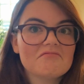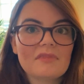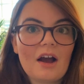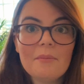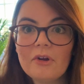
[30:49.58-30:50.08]

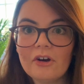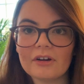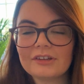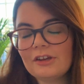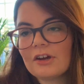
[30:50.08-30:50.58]
I'm not.
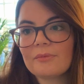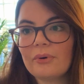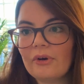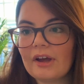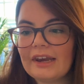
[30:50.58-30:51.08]
You could put
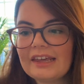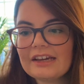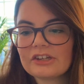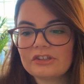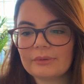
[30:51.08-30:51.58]
a link
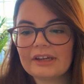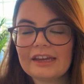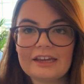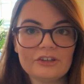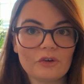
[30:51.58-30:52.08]
to it
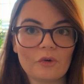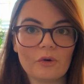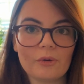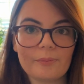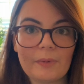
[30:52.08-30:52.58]
in your
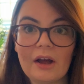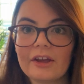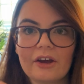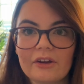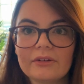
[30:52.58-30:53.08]

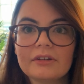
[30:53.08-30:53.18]
bio,